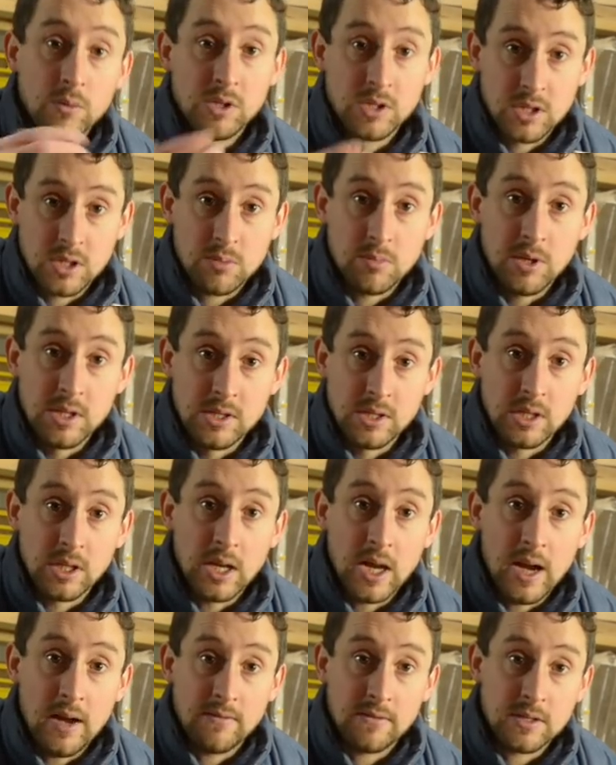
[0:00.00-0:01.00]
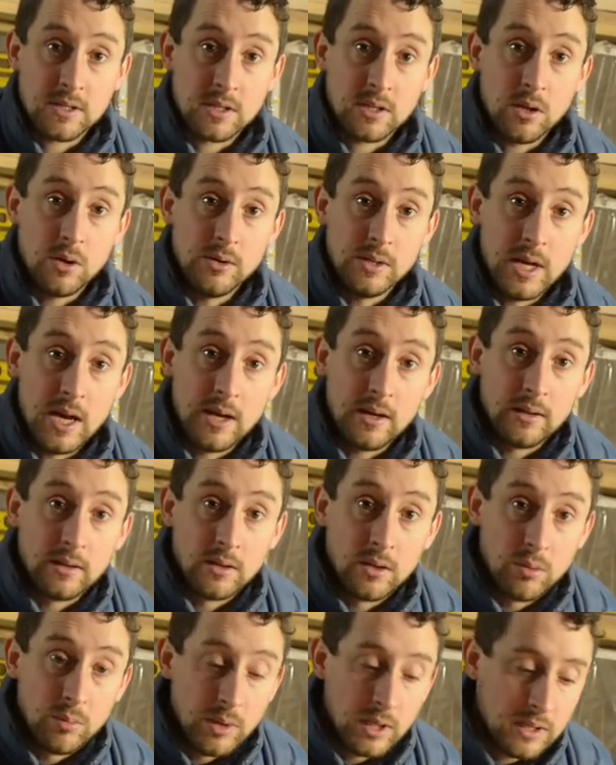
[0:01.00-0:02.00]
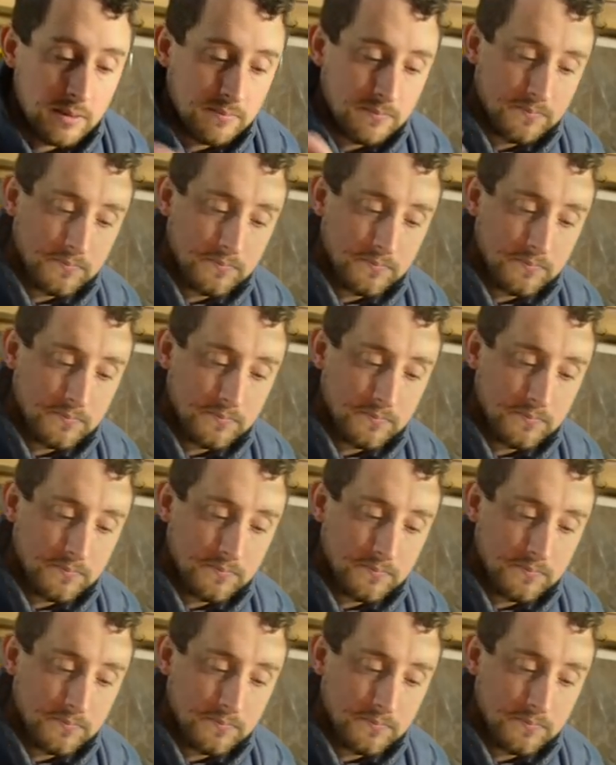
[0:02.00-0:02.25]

which just means you're gonna have to slow down a little bit.